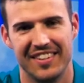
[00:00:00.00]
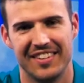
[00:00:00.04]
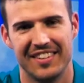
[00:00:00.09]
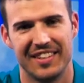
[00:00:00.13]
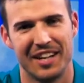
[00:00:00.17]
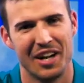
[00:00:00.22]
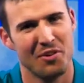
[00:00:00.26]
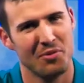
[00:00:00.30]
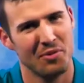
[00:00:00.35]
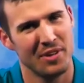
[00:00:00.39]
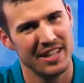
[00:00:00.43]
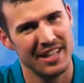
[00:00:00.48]
Did
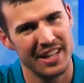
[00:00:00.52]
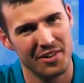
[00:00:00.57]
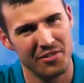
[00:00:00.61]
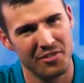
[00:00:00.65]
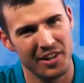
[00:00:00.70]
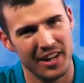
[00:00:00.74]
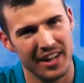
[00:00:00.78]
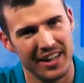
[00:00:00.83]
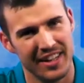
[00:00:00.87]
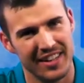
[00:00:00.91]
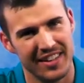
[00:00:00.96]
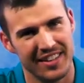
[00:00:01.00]
I read that
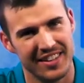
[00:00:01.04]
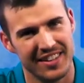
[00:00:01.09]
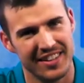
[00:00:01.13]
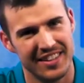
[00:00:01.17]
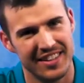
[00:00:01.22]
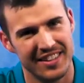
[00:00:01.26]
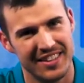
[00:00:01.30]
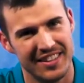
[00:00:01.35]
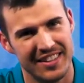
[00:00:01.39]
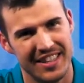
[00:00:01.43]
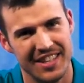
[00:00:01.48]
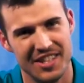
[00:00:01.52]
right?
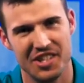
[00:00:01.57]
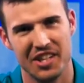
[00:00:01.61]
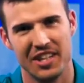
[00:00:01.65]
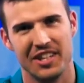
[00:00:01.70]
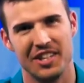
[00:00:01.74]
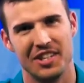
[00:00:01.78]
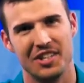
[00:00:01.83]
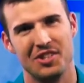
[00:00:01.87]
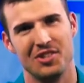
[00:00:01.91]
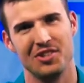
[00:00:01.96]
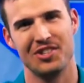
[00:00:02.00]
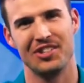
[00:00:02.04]
DJ,
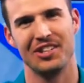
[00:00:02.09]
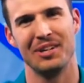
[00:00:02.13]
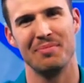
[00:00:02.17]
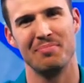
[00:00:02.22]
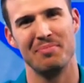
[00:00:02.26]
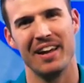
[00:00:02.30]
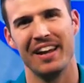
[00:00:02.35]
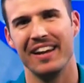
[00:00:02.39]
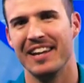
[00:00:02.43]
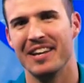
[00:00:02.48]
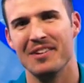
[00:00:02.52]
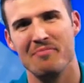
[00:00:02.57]
did you slip
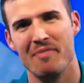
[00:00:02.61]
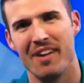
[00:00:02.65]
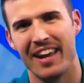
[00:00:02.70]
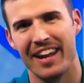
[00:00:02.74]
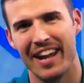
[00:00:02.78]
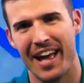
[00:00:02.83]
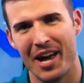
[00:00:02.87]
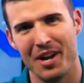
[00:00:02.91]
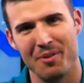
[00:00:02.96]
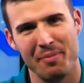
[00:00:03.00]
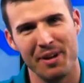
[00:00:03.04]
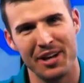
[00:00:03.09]
that in, man?
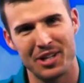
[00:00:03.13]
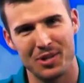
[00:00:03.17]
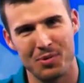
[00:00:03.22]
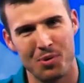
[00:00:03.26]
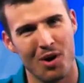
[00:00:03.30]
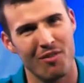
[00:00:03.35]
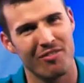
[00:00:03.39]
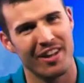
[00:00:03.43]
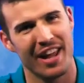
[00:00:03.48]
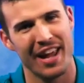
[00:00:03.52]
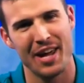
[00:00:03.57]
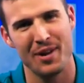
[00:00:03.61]
How to make
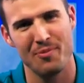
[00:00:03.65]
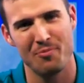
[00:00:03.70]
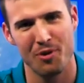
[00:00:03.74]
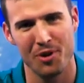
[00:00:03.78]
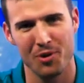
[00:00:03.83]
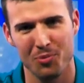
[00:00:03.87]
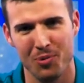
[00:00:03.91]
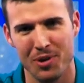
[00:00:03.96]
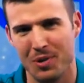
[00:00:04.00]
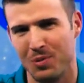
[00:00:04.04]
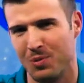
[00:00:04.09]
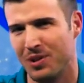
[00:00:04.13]
12K in 1
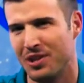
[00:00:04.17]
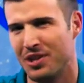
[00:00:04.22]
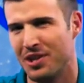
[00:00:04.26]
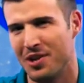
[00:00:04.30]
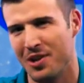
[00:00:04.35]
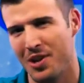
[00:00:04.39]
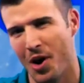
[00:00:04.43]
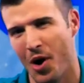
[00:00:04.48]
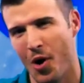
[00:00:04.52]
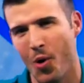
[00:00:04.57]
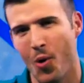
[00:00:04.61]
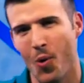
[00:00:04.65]
week with
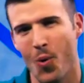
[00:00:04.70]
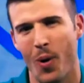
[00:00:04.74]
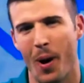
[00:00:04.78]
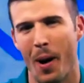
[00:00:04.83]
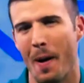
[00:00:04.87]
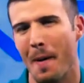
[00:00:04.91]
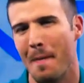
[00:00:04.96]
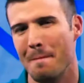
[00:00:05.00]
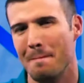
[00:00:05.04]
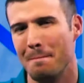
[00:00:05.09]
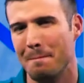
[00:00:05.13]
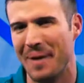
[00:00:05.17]
no
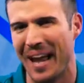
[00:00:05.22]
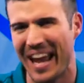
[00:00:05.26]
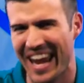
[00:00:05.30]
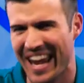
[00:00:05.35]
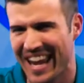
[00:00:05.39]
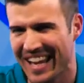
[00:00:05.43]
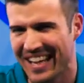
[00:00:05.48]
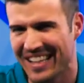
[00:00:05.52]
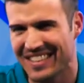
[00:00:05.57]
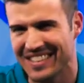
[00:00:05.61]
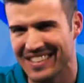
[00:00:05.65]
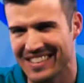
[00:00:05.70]

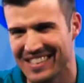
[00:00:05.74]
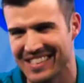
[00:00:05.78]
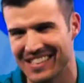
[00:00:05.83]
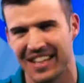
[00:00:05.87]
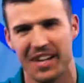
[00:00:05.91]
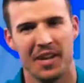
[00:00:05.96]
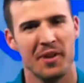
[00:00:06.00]
pants?